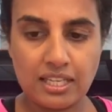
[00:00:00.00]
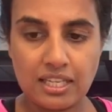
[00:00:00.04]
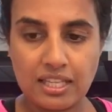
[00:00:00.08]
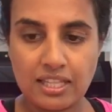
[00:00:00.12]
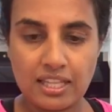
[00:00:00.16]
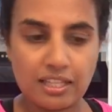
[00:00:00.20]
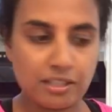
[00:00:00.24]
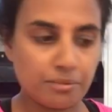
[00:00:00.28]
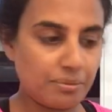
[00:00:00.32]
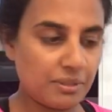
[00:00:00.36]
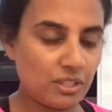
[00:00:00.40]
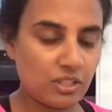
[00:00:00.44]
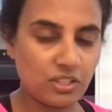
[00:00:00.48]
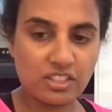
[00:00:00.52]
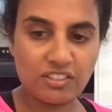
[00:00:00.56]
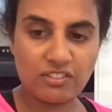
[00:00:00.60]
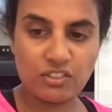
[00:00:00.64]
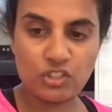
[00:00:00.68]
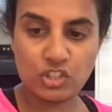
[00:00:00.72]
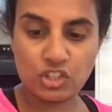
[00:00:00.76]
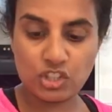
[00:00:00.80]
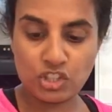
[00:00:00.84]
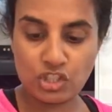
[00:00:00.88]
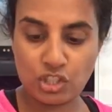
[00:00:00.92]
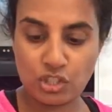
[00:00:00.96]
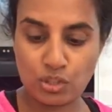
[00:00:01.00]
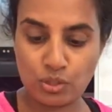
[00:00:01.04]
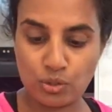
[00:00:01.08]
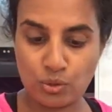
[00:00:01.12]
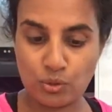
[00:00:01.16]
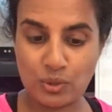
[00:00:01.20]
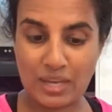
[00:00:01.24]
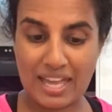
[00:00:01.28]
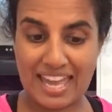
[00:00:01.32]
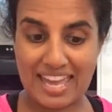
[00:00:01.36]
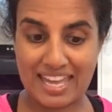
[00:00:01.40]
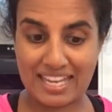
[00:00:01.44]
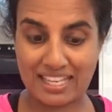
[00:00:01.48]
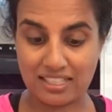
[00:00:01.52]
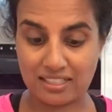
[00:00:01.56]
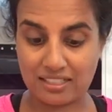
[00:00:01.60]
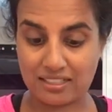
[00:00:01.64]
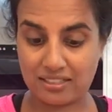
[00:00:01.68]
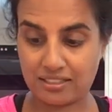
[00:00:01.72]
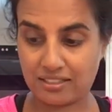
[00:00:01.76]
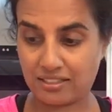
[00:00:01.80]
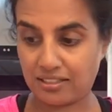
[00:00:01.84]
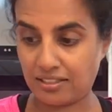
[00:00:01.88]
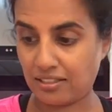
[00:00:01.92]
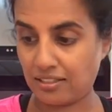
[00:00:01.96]
That's because I've got 2
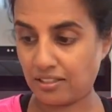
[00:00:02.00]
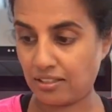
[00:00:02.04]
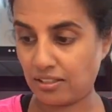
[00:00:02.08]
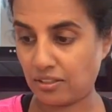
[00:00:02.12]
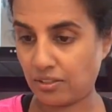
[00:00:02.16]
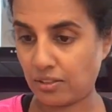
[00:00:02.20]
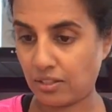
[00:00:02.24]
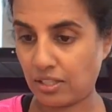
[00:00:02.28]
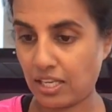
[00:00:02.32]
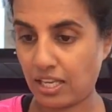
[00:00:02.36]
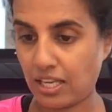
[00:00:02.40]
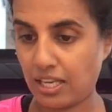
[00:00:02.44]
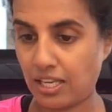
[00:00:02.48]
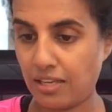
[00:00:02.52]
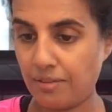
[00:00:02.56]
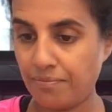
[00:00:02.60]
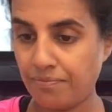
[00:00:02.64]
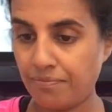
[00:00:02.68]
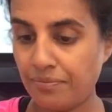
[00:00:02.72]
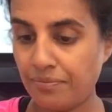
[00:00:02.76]
eggs, okay?